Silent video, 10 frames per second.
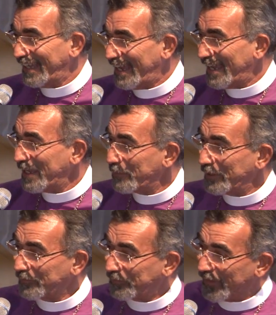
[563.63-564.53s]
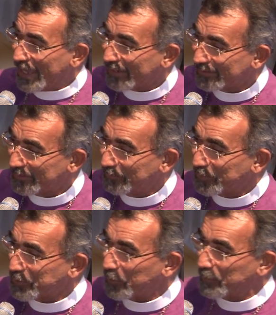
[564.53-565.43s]
I am, in fact,
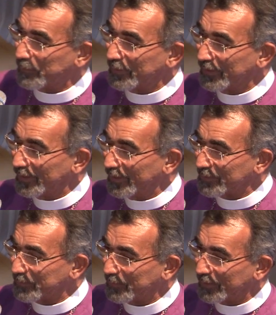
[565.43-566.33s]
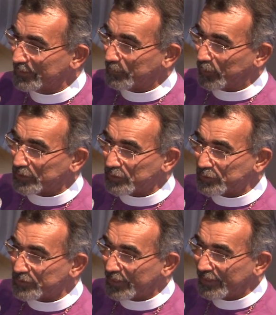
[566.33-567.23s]
Bishop, it's important
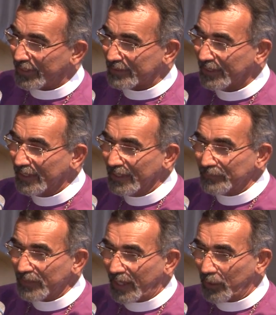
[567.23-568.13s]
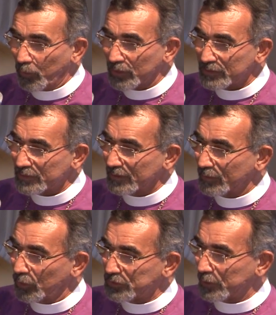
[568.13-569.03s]
to say that I was
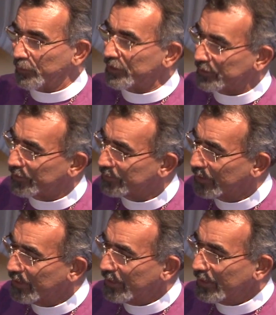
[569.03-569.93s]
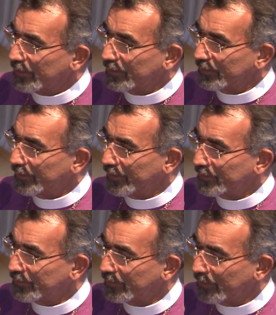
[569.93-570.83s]
consecrated
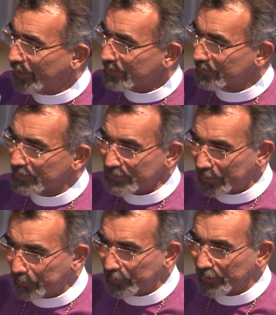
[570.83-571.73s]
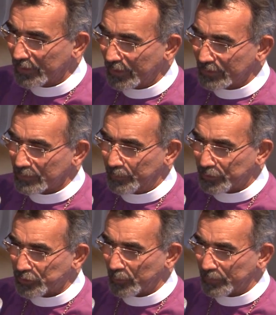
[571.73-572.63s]
in last December as a
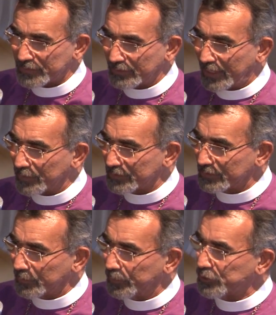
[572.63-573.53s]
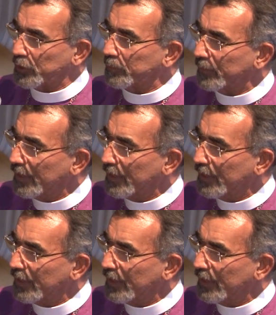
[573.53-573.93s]
bishop, as a diocesan bishop,